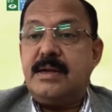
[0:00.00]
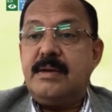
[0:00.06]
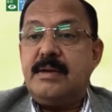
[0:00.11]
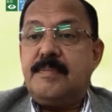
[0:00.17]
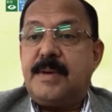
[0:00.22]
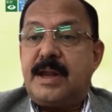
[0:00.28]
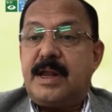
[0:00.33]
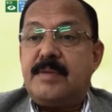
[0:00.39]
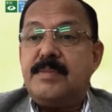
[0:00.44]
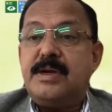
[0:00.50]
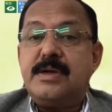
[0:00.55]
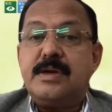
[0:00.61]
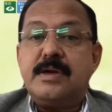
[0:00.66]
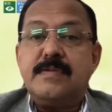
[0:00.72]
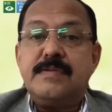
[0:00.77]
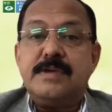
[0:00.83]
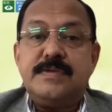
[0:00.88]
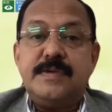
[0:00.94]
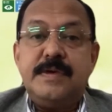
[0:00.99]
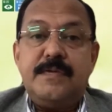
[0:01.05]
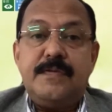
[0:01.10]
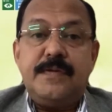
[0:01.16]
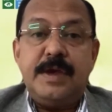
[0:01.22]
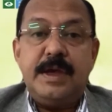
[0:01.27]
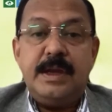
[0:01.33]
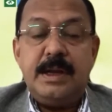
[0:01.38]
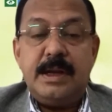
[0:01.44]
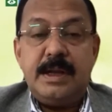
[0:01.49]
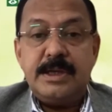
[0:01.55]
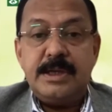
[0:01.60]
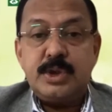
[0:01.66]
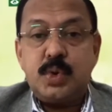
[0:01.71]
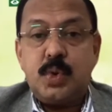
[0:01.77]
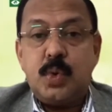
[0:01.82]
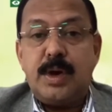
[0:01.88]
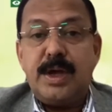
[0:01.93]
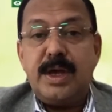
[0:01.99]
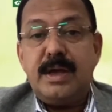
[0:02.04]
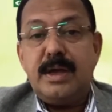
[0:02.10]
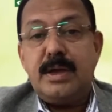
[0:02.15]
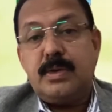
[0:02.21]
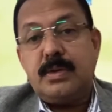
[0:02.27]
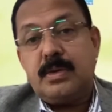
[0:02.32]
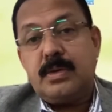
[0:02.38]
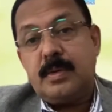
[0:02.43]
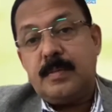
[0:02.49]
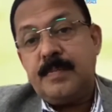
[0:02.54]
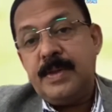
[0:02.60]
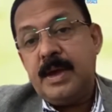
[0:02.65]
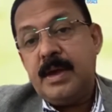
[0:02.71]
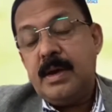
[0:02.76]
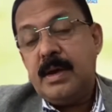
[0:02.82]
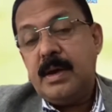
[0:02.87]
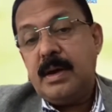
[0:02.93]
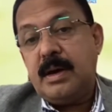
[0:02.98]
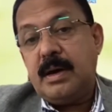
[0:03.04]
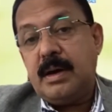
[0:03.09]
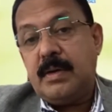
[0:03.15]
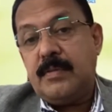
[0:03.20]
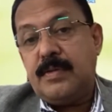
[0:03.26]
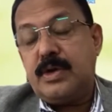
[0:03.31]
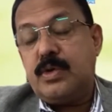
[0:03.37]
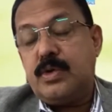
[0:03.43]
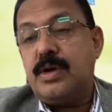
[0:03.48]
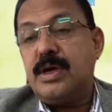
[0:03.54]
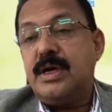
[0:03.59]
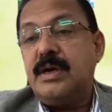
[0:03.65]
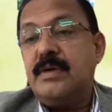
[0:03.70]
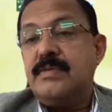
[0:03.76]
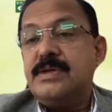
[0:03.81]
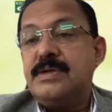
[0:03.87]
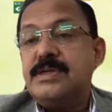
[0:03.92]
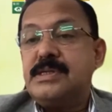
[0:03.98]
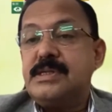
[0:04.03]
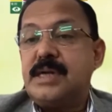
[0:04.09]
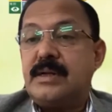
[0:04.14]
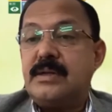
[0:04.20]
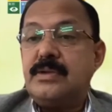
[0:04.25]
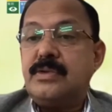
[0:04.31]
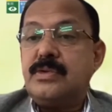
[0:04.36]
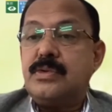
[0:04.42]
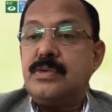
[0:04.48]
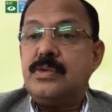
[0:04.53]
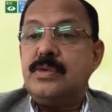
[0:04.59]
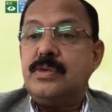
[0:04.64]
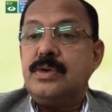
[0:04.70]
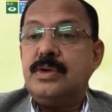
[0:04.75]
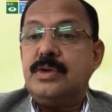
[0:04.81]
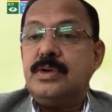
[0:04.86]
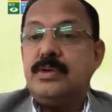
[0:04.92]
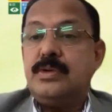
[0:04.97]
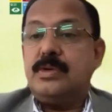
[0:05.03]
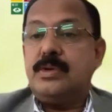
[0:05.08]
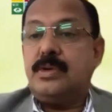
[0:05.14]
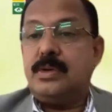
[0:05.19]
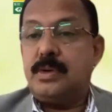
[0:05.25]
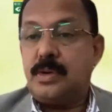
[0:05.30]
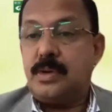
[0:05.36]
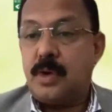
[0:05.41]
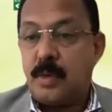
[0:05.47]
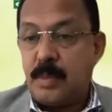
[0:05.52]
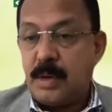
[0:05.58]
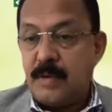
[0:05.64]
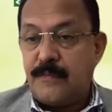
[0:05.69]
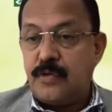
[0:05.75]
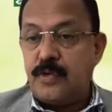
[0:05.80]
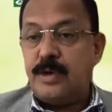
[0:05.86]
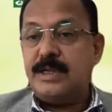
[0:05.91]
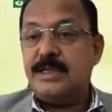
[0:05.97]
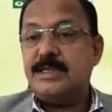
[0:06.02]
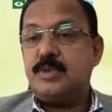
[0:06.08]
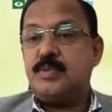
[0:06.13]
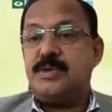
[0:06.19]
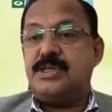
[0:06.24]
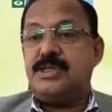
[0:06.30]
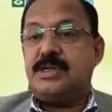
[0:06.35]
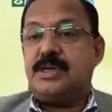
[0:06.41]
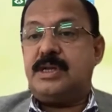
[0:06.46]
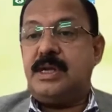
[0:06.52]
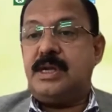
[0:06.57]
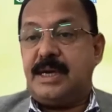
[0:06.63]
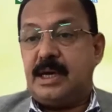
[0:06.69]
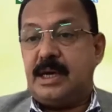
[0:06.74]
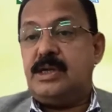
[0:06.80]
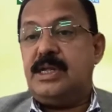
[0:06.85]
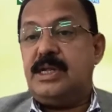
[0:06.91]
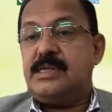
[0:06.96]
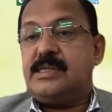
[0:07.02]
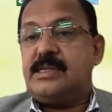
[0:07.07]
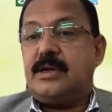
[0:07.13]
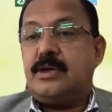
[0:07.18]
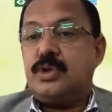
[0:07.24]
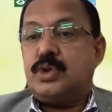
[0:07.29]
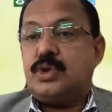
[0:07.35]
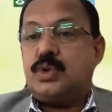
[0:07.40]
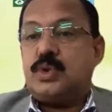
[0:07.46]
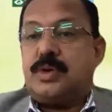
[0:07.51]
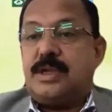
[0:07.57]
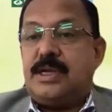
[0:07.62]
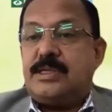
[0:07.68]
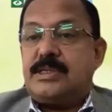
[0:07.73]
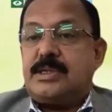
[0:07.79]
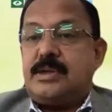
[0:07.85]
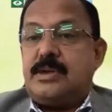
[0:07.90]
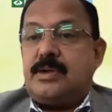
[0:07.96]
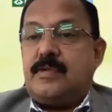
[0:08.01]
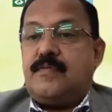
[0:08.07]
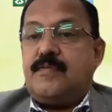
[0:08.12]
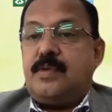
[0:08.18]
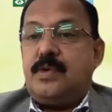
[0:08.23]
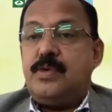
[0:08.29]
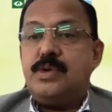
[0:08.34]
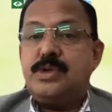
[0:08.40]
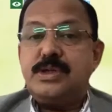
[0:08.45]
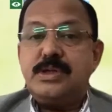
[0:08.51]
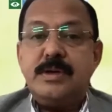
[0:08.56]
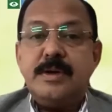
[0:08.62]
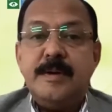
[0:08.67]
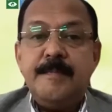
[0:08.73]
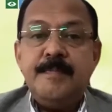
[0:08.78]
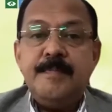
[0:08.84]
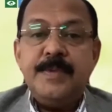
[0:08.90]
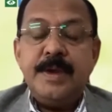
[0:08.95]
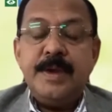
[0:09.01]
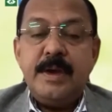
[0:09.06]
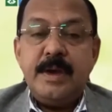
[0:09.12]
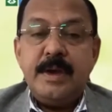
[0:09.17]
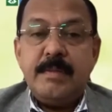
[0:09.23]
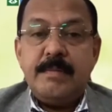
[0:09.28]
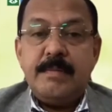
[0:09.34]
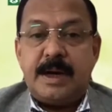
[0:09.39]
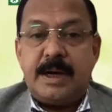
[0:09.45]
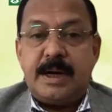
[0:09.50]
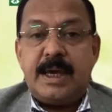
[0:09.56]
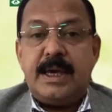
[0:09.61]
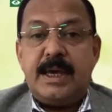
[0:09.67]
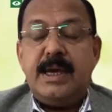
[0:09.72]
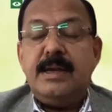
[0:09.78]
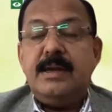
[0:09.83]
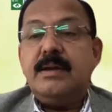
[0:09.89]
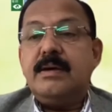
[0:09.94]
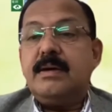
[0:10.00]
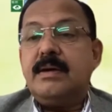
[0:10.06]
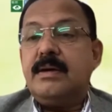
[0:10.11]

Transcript: parameter which we feel is cooking. When cooking was done through normal fuels, that also creates a lot of pollution. But again,